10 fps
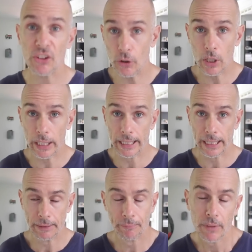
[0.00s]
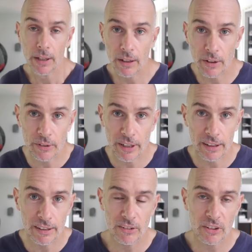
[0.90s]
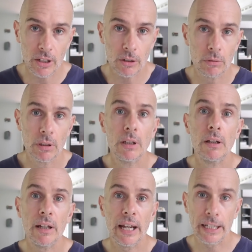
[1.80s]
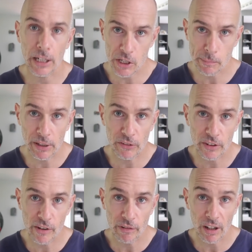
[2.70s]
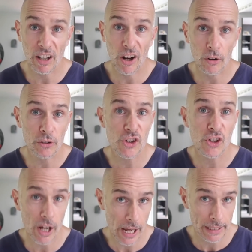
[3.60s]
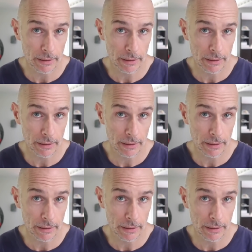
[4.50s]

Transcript: sterling. Okay, so inexpensive large shed.